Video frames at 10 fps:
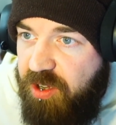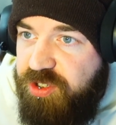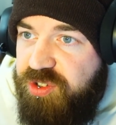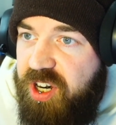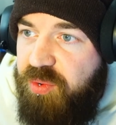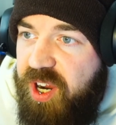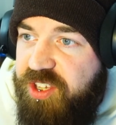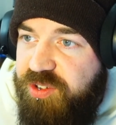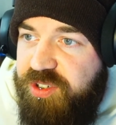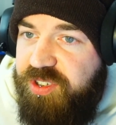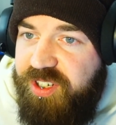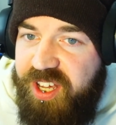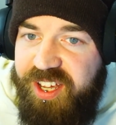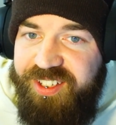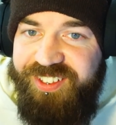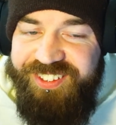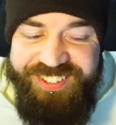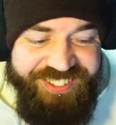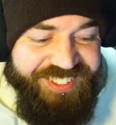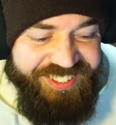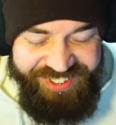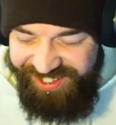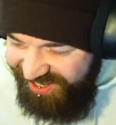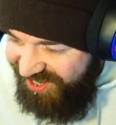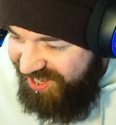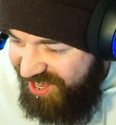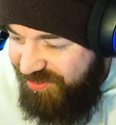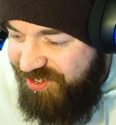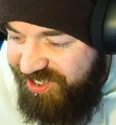Straight you can, if you'd